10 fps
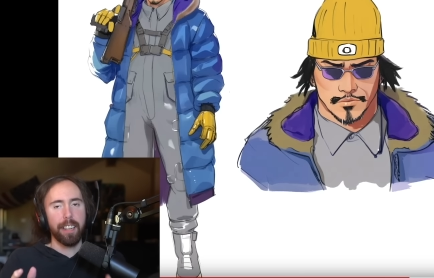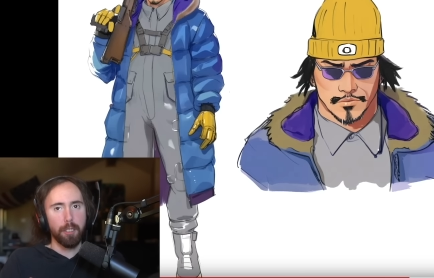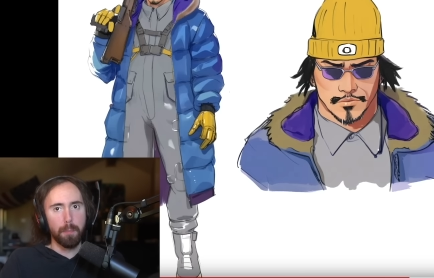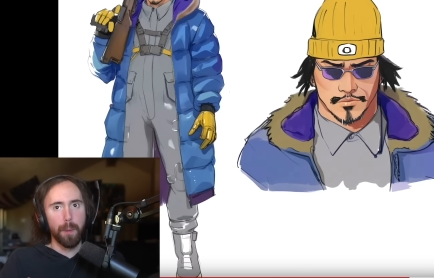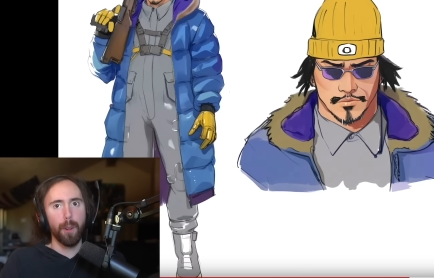
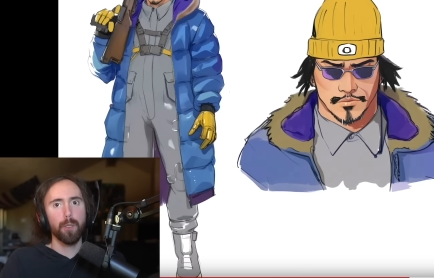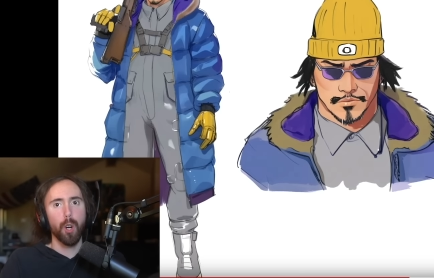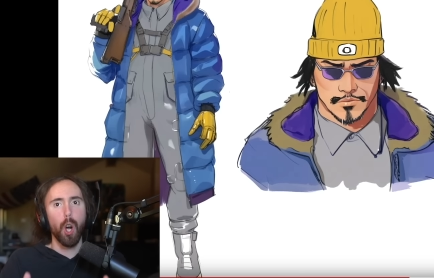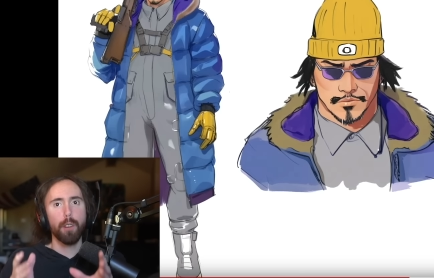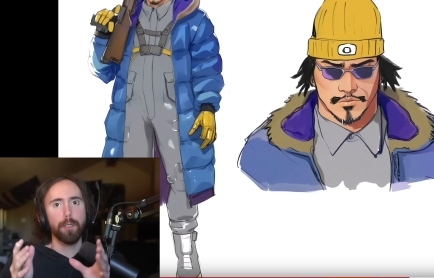Speaker 1: is built
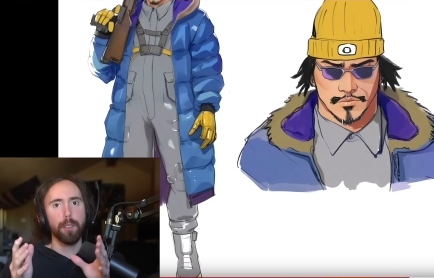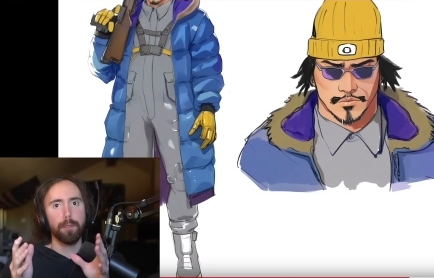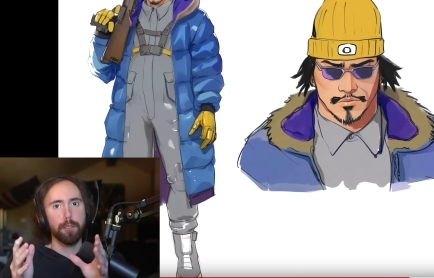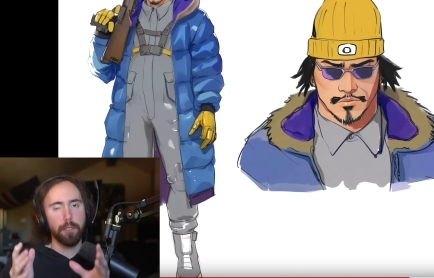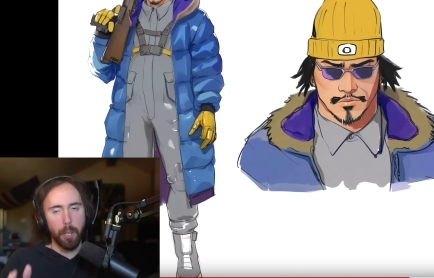off
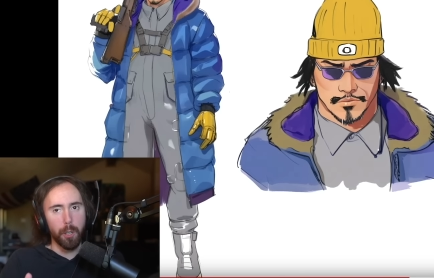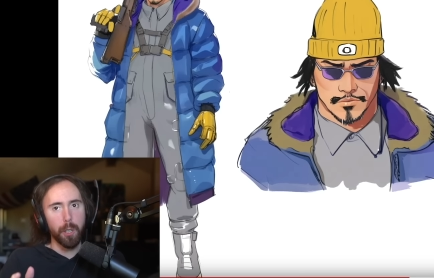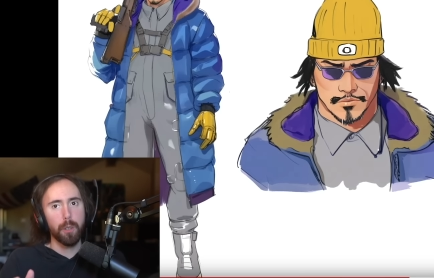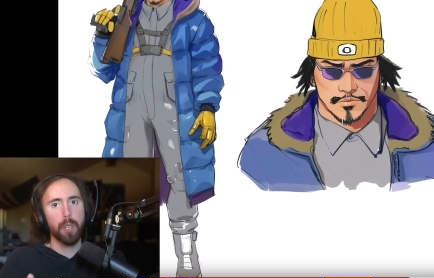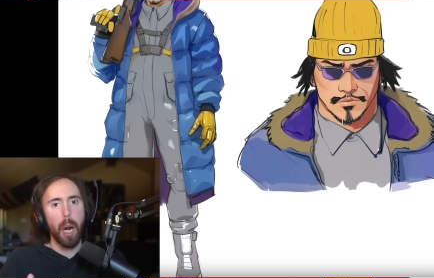of
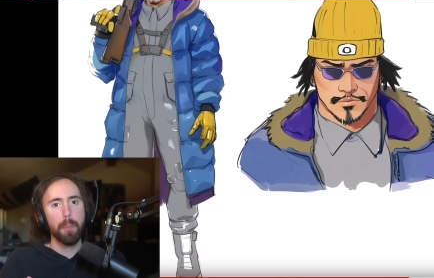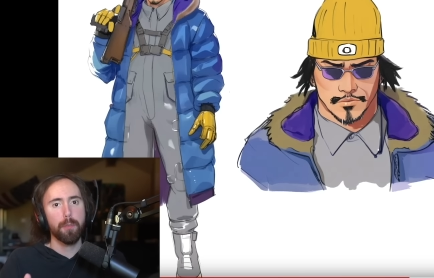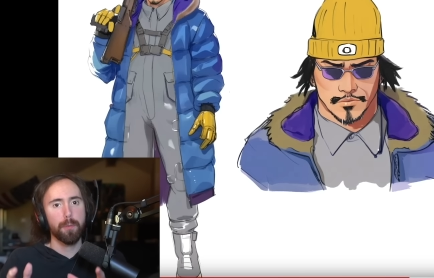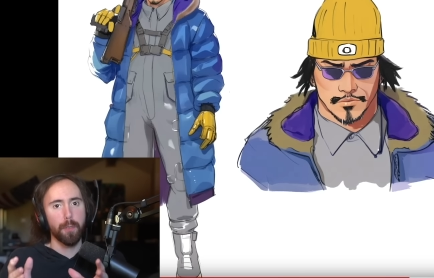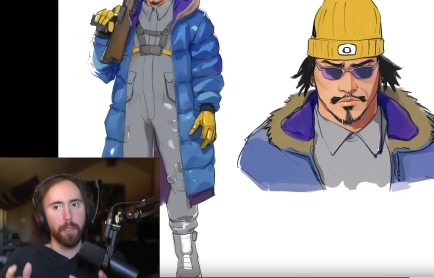
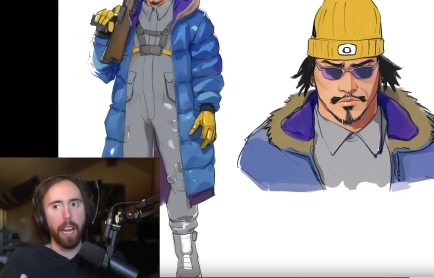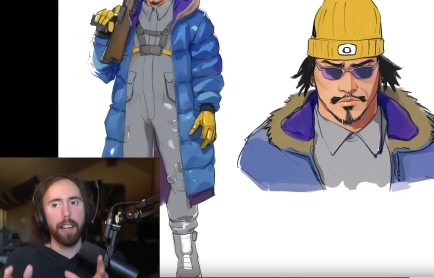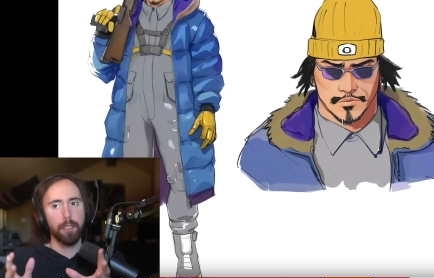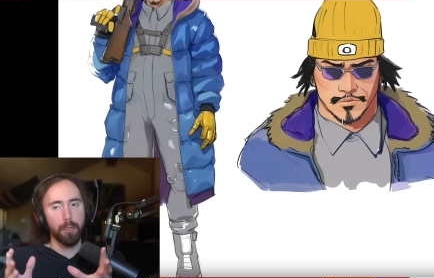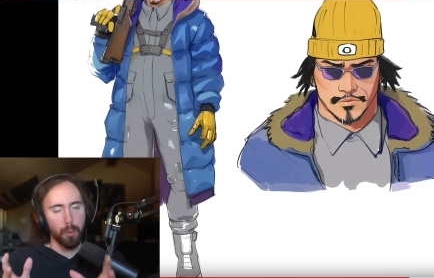stereotypes for
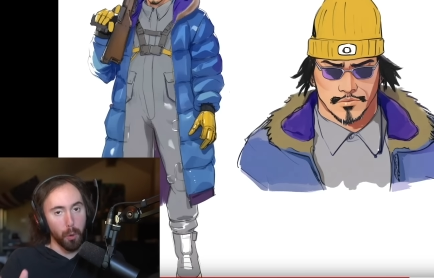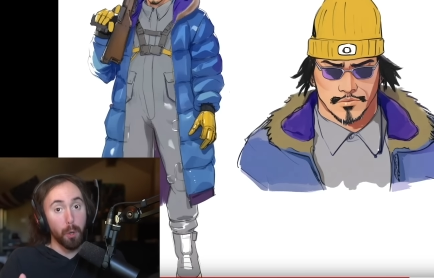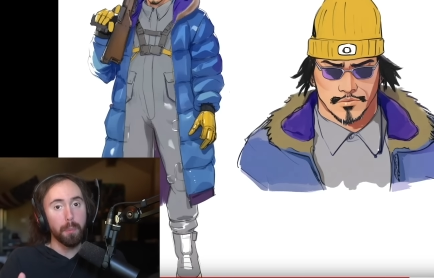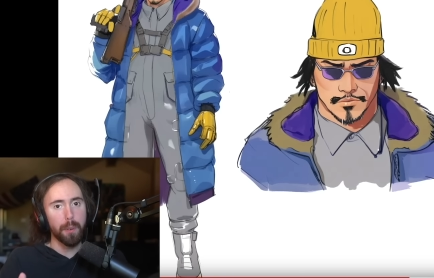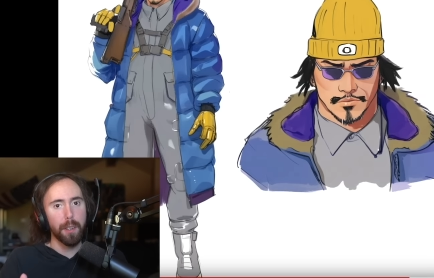that
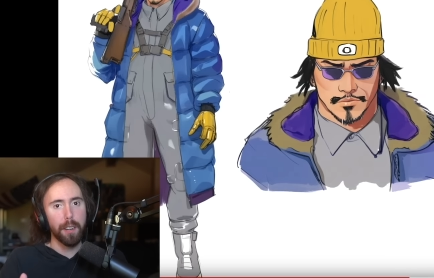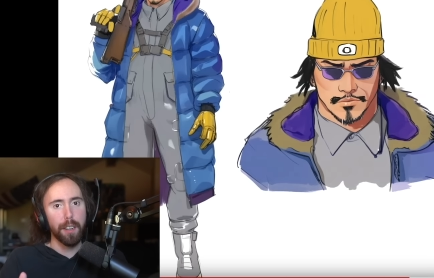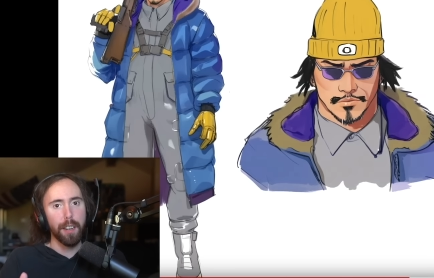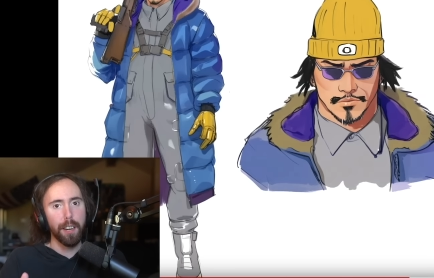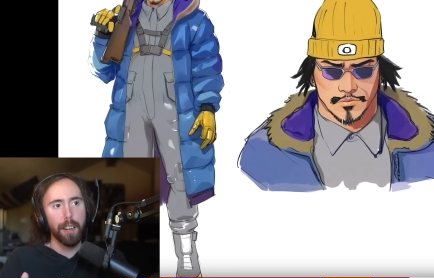group?
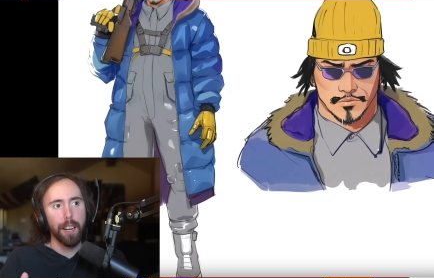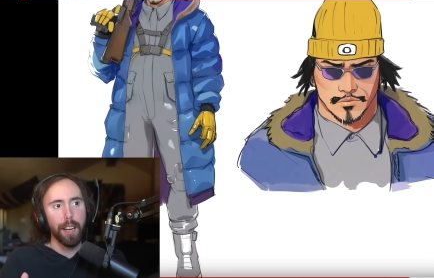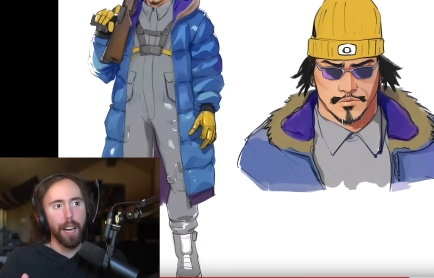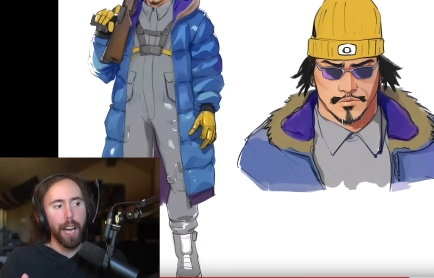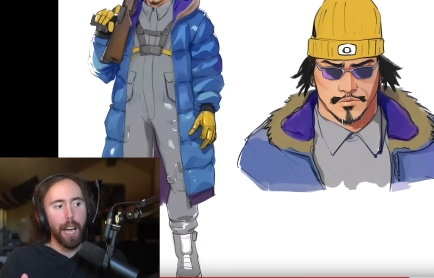
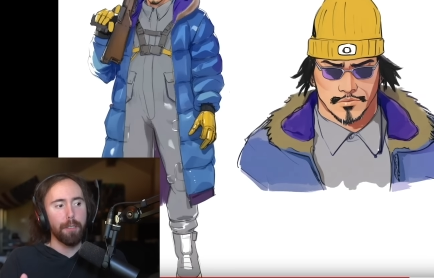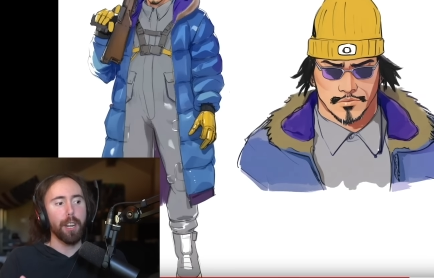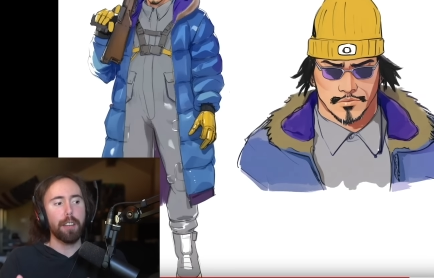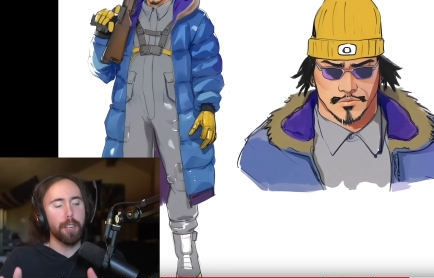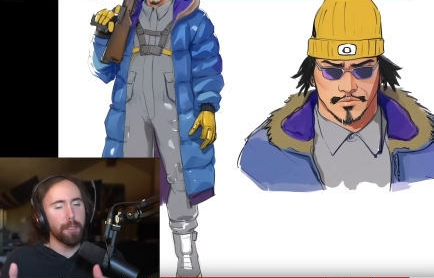Have
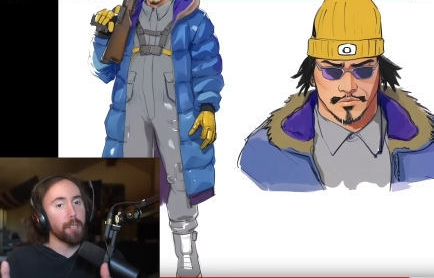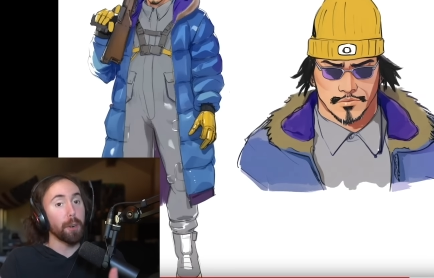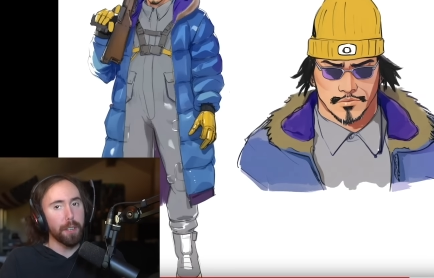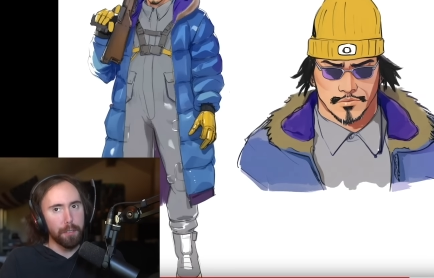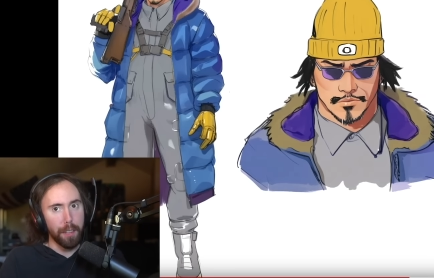you guys ever
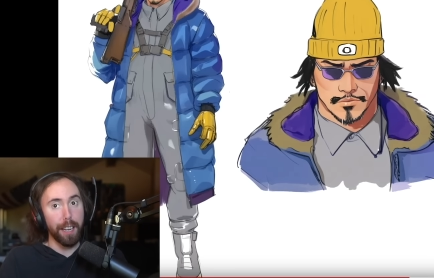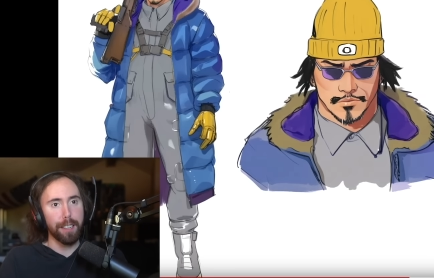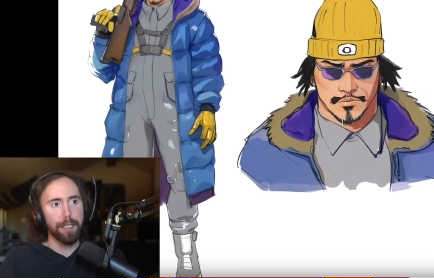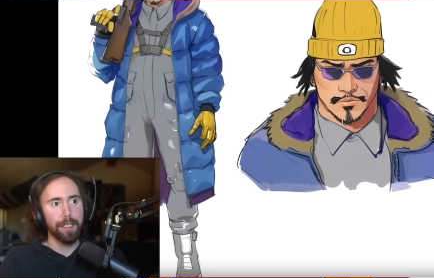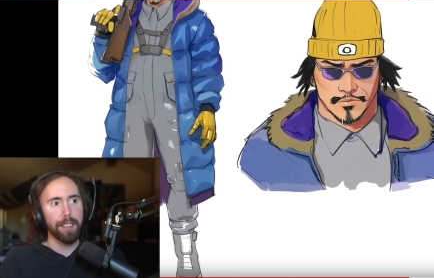noticed that?